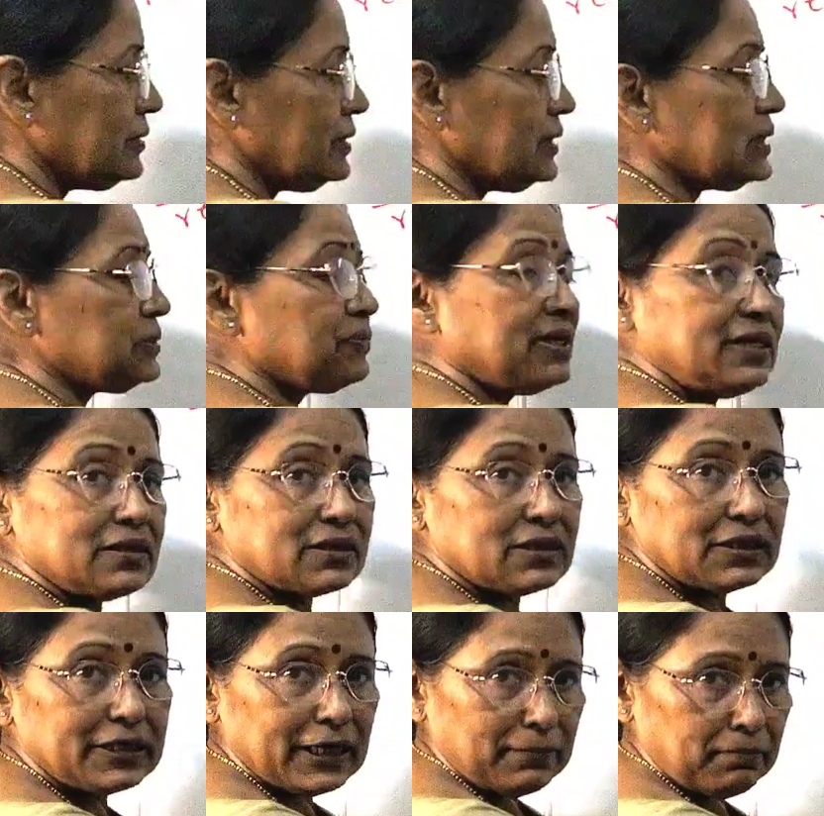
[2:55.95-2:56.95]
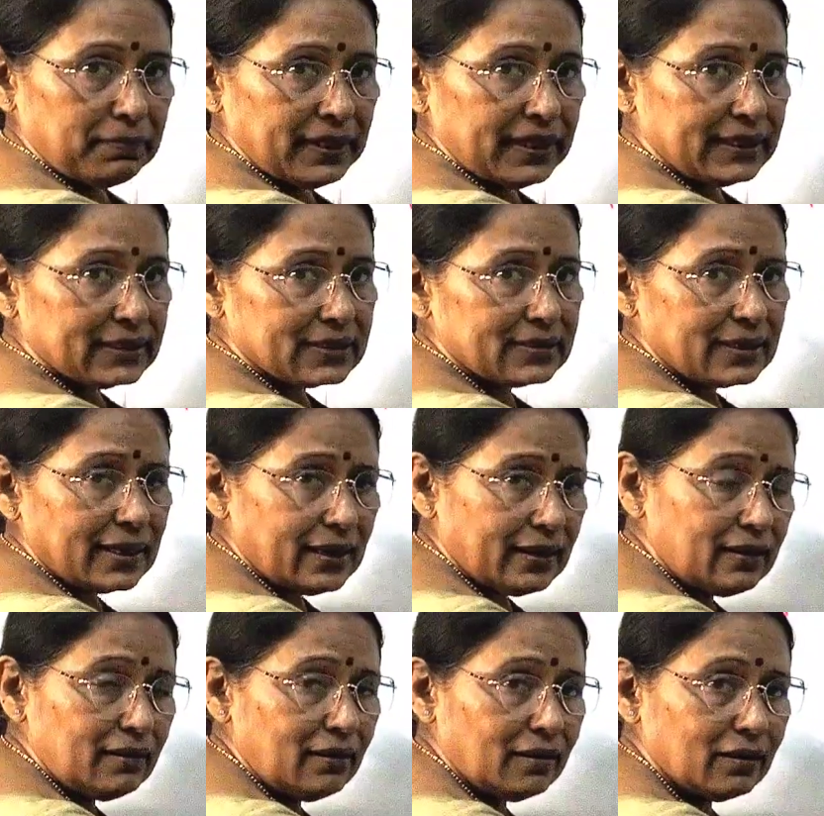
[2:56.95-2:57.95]
This one is the template
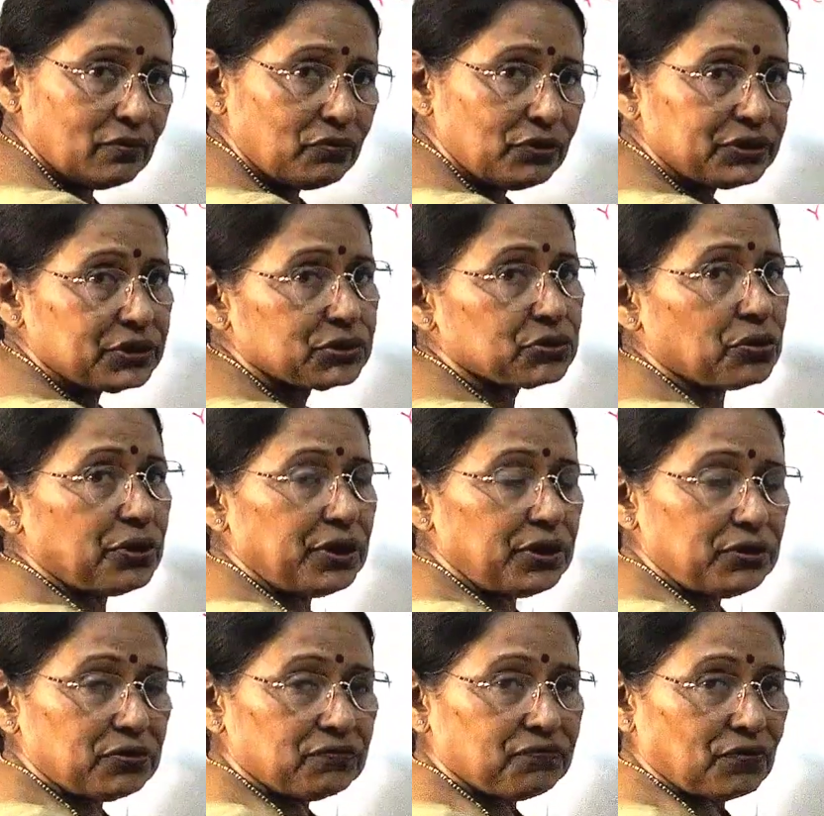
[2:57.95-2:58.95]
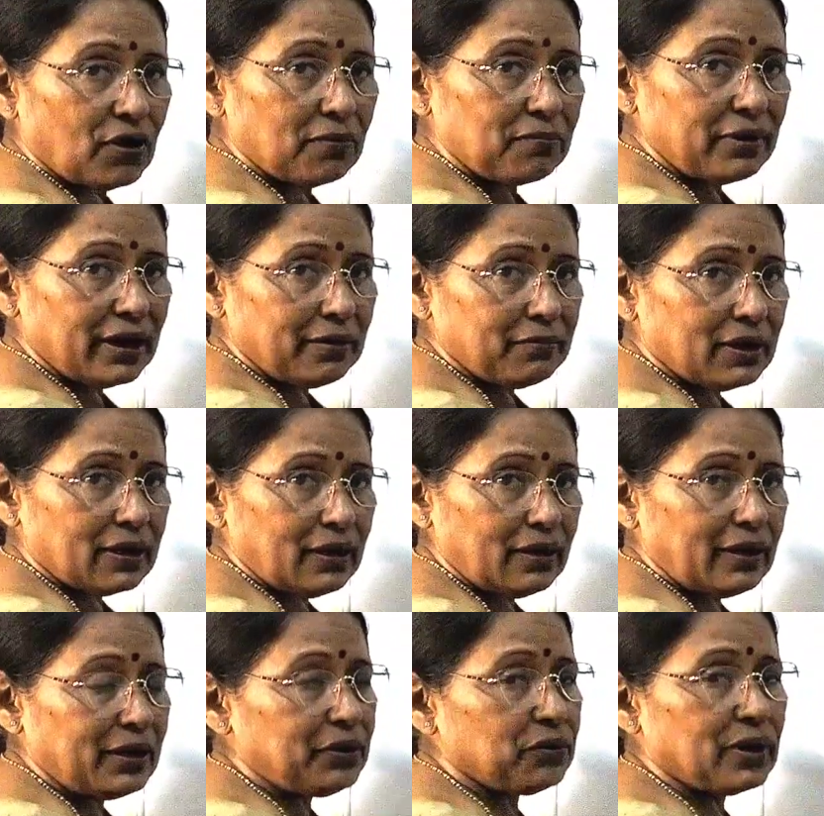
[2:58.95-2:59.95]
strand which is going to form
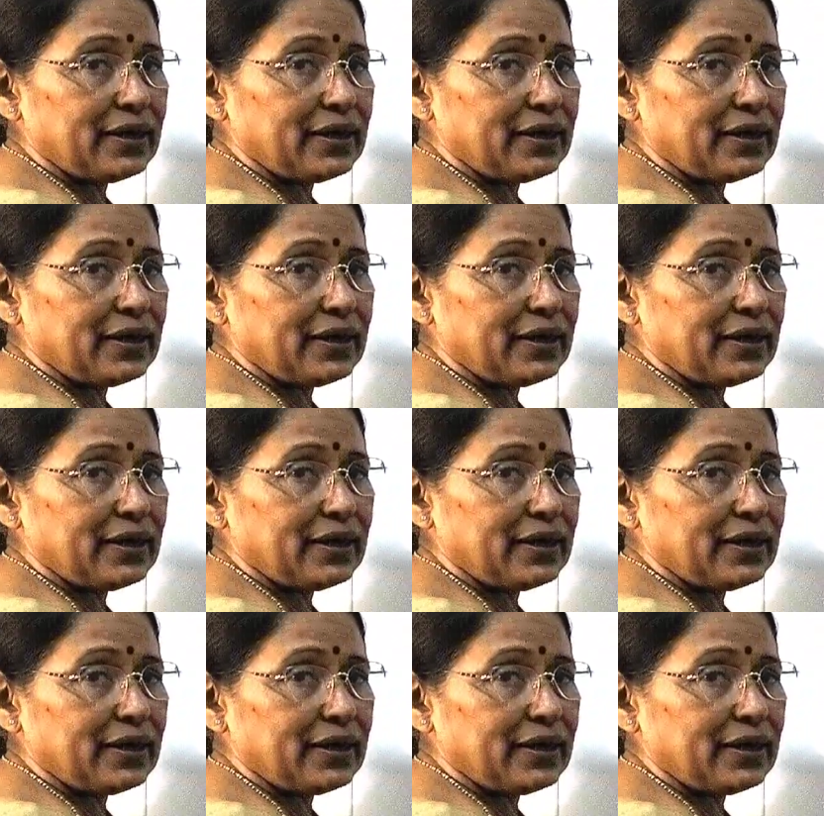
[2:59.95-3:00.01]
mRNA.